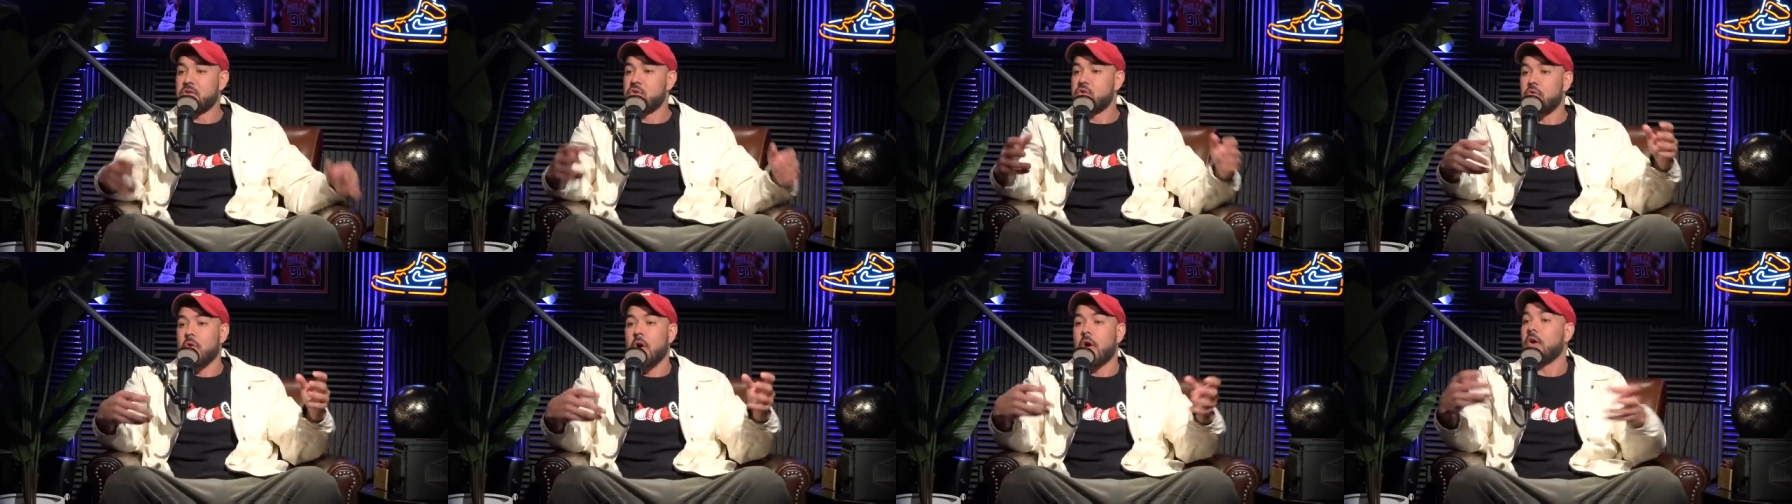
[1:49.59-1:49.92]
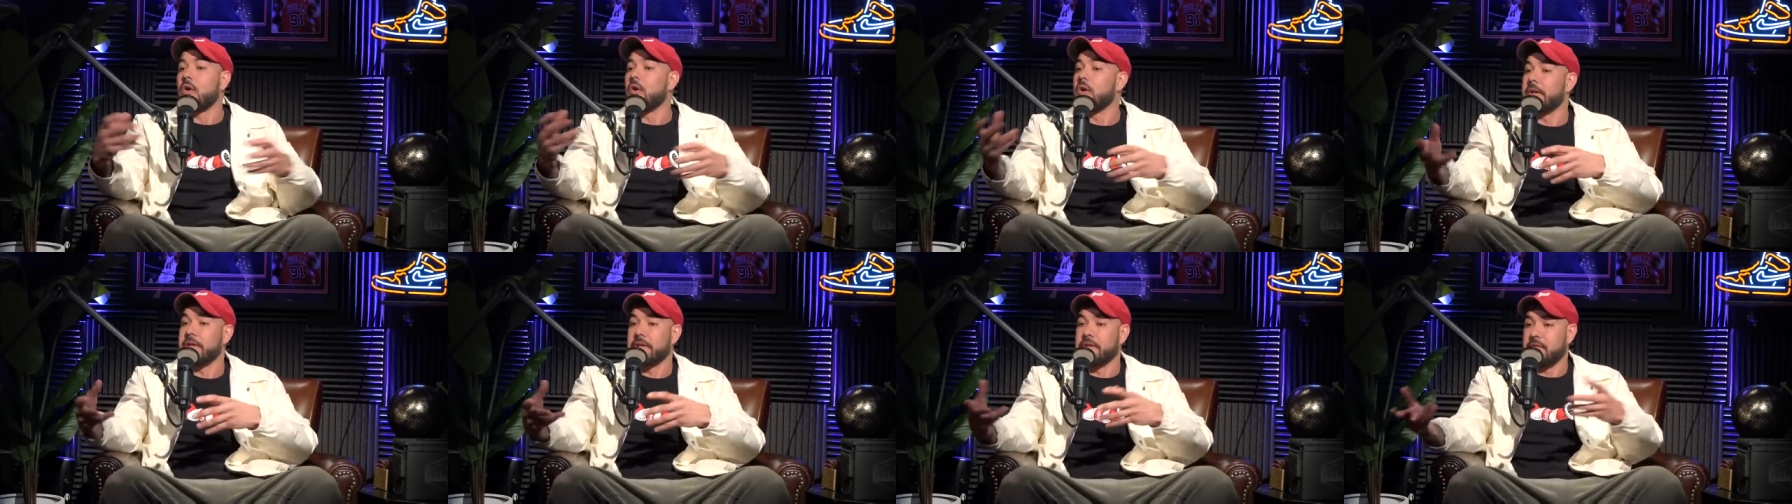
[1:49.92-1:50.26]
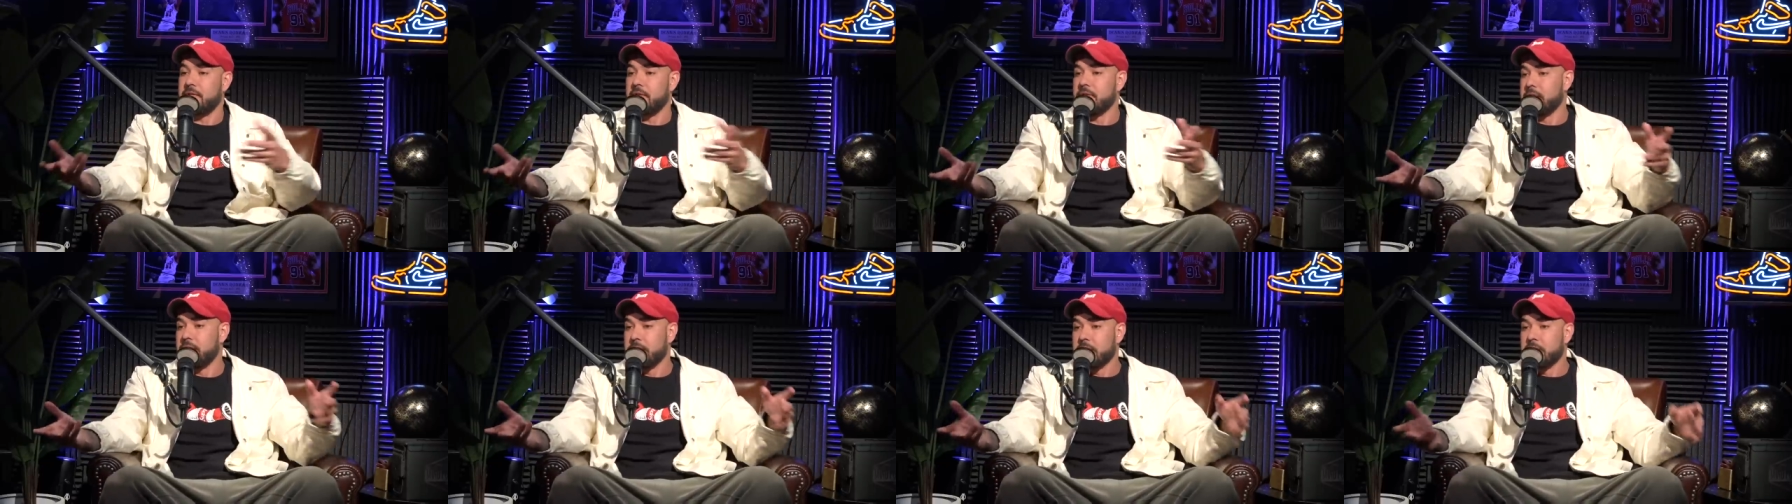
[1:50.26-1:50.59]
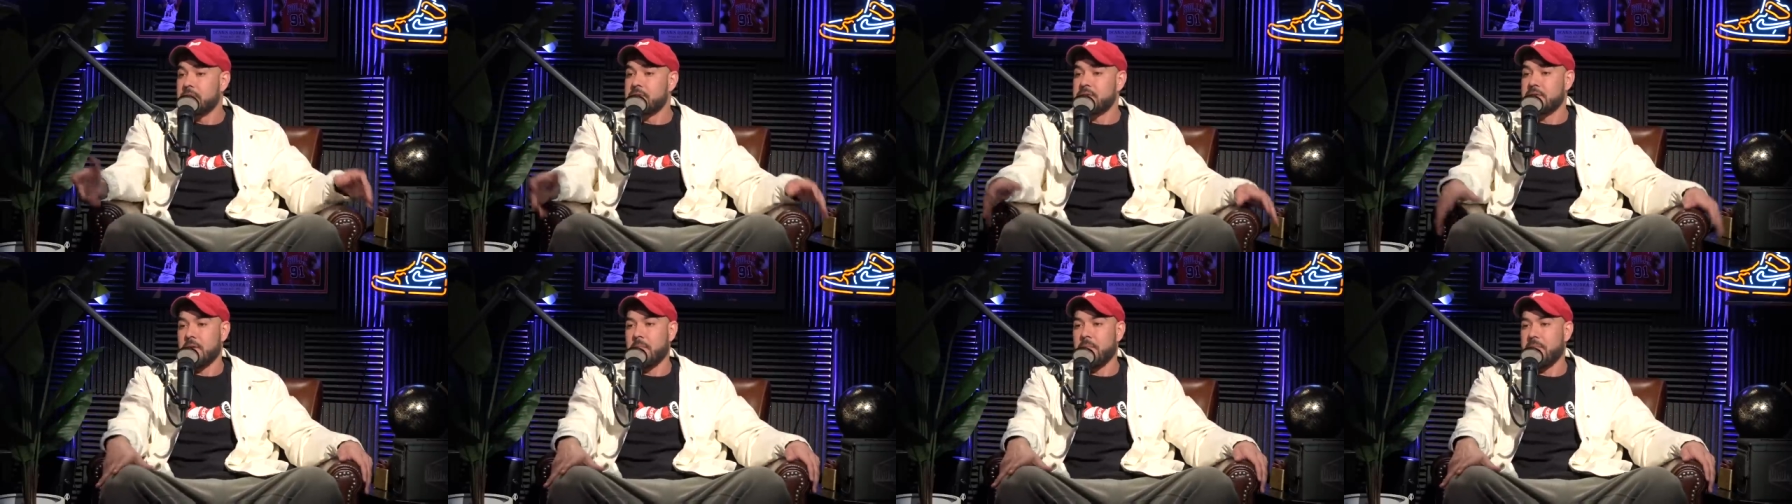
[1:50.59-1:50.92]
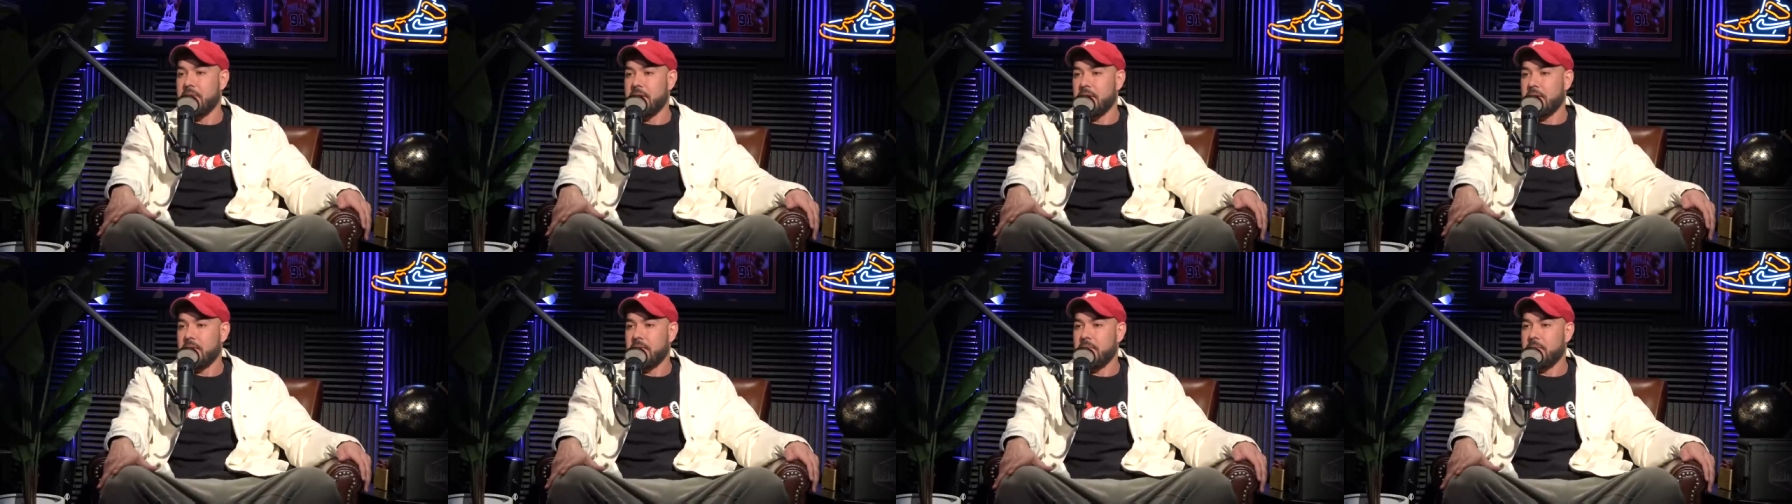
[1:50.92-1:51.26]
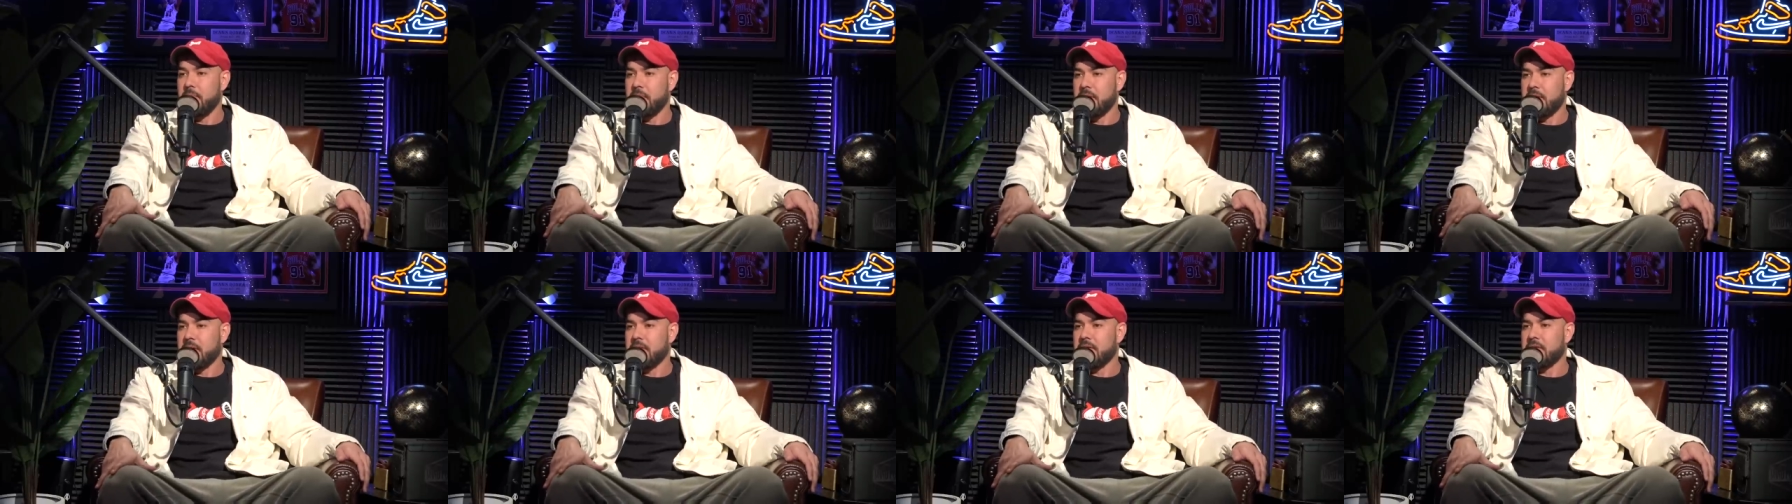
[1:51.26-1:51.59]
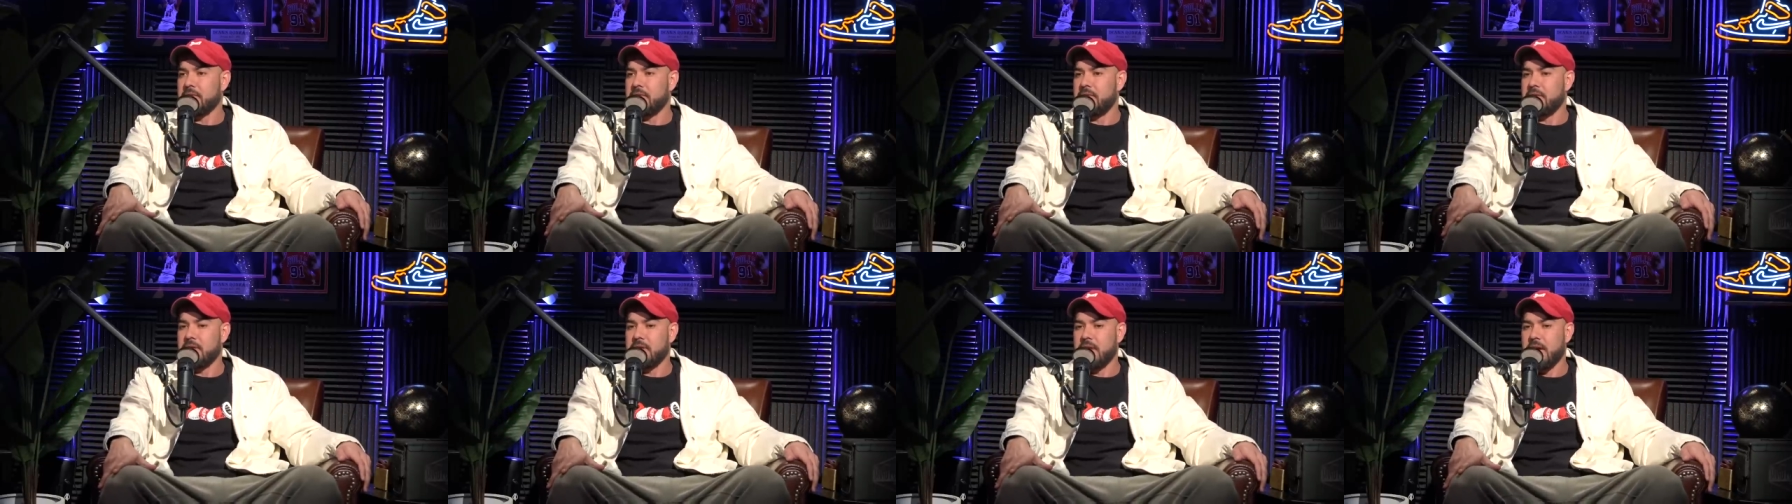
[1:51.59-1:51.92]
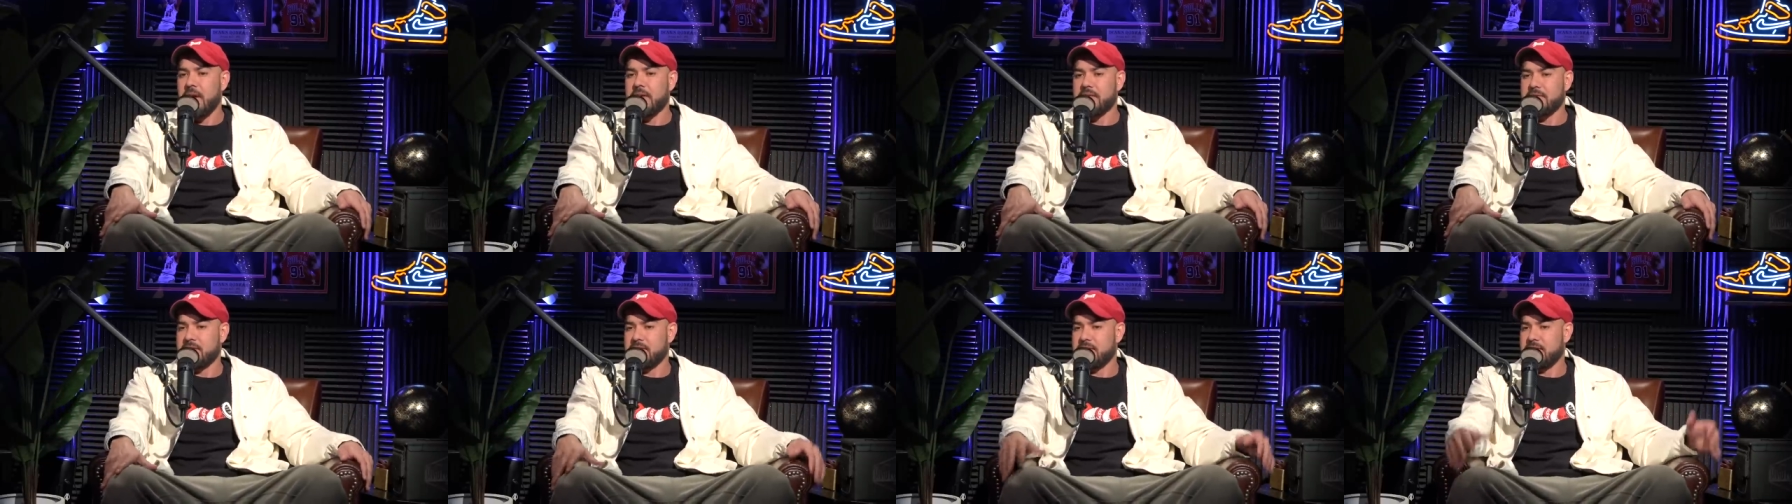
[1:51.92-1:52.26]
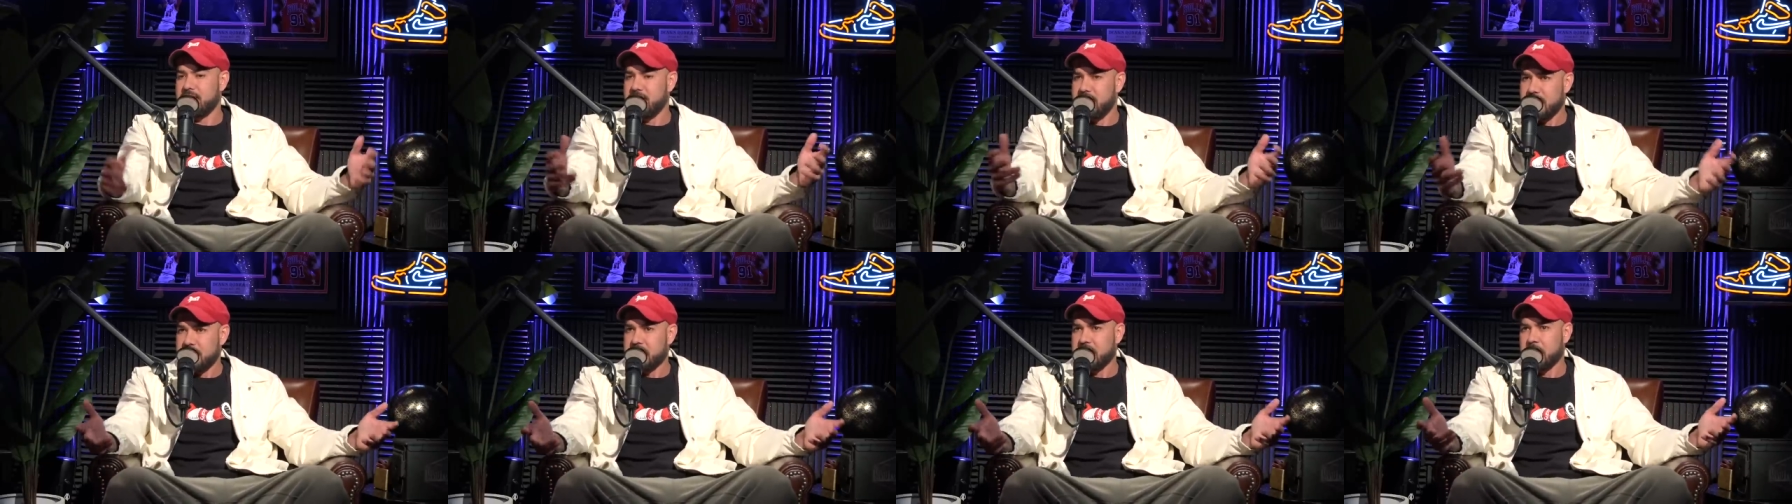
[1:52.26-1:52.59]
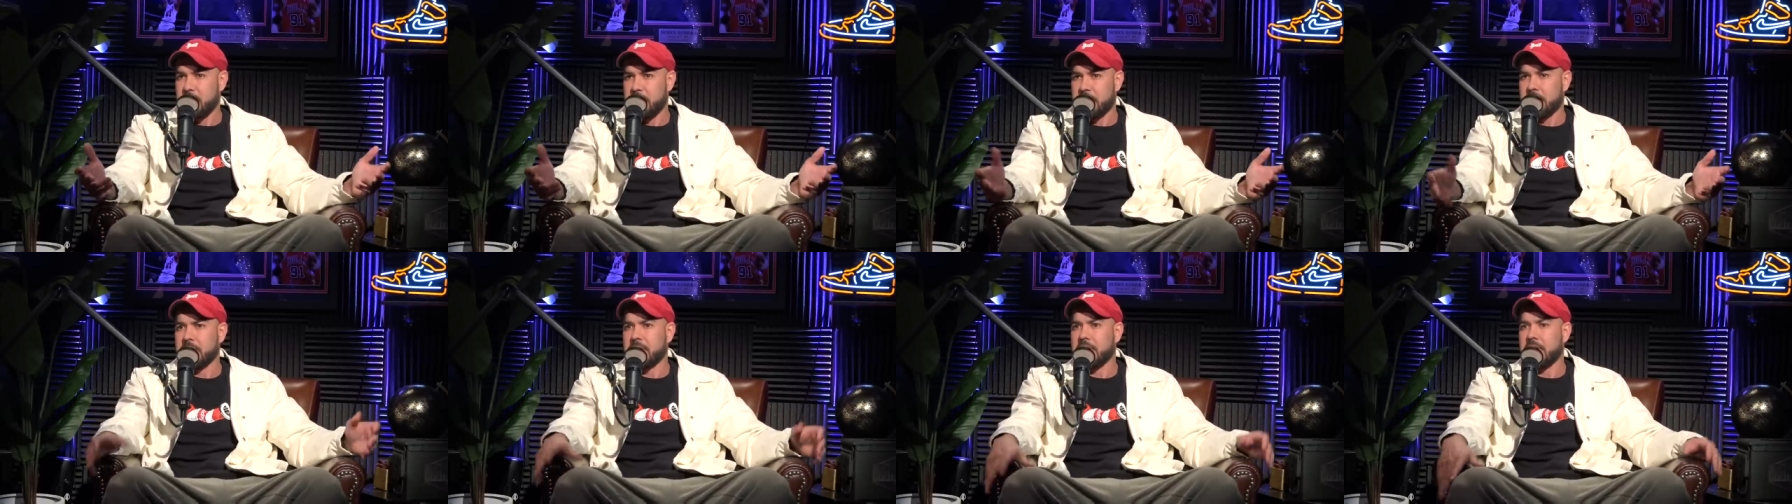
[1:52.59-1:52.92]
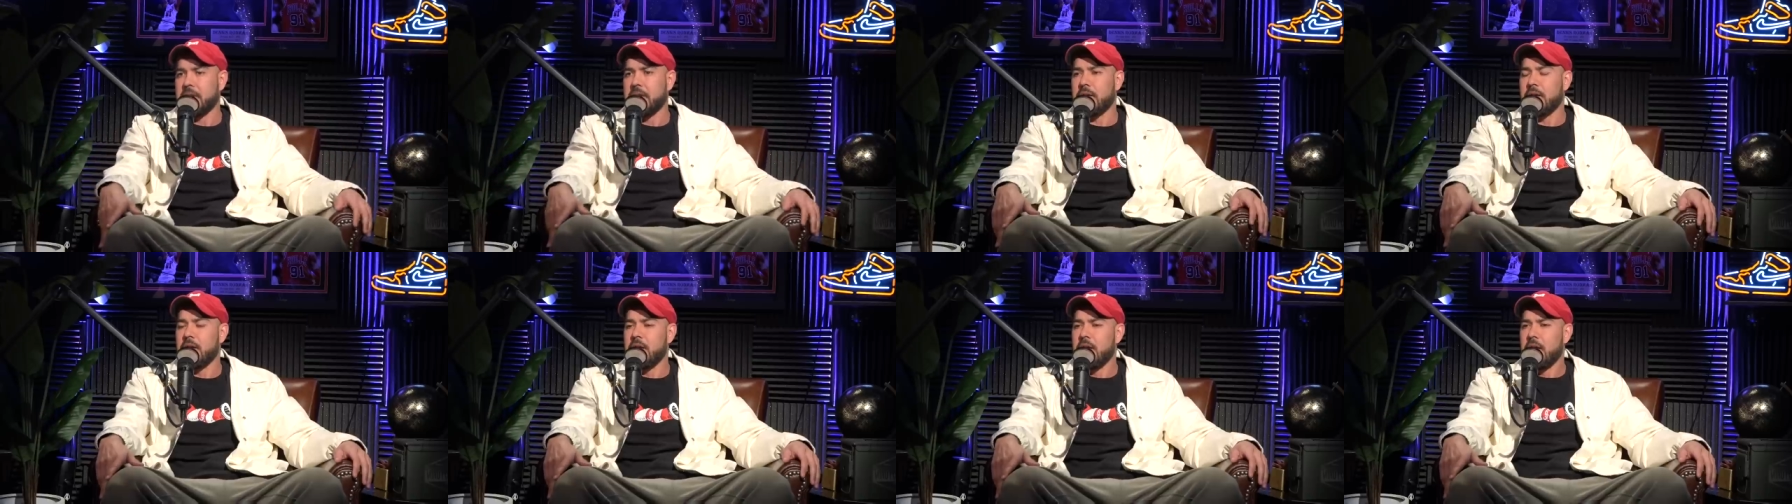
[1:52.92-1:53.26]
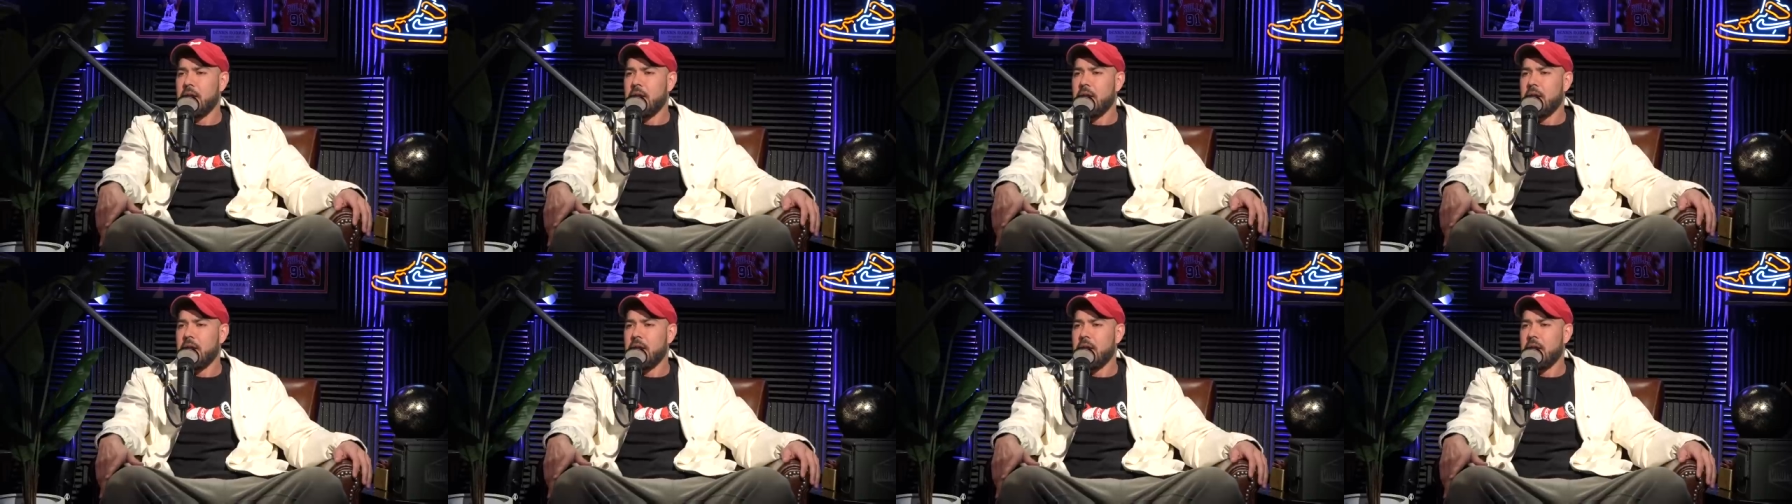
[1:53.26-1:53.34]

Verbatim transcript: struggling to do something because he has this disability.